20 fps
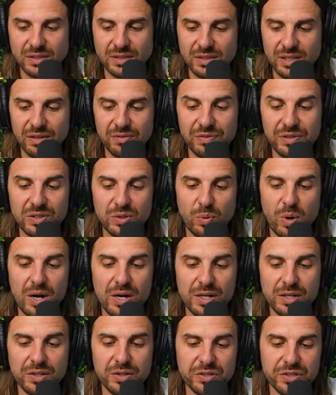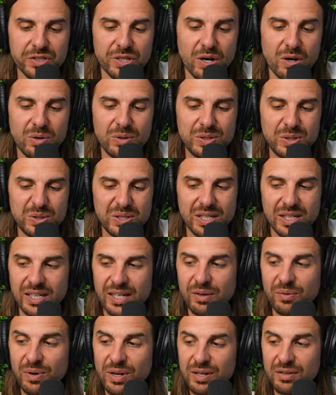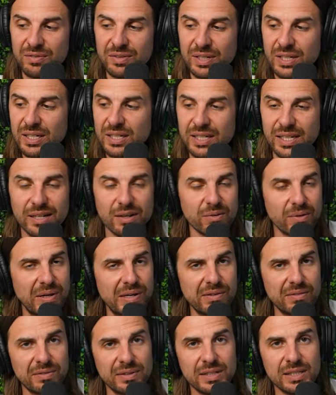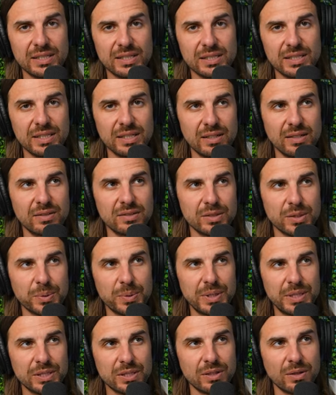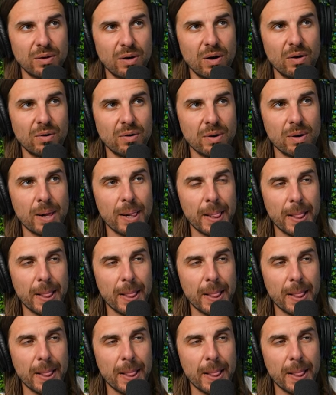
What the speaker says: If it's running your show and you could get rid of it, get rid of it. You know, to each their own.